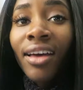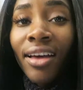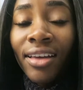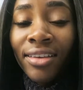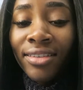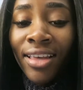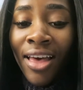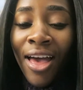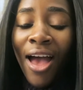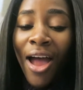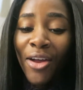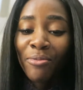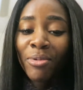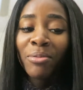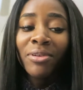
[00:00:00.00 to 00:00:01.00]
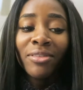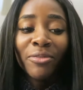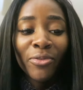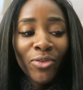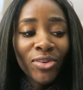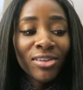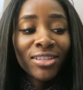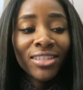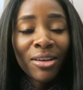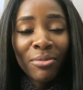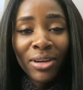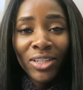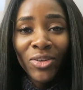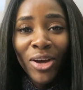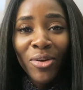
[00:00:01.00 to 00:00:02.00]
Guys, I remember the first time
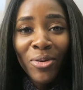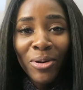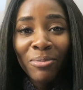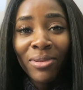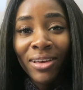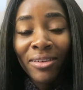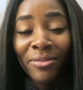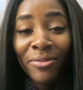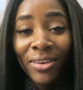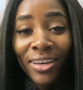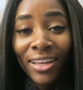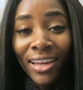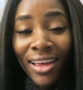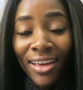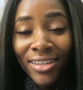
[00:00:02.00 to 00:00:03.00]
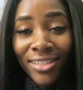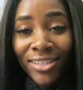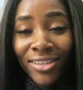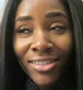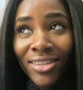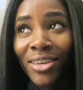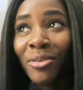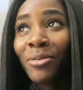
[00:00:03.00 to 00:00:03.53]
I tried to apply fake lashes,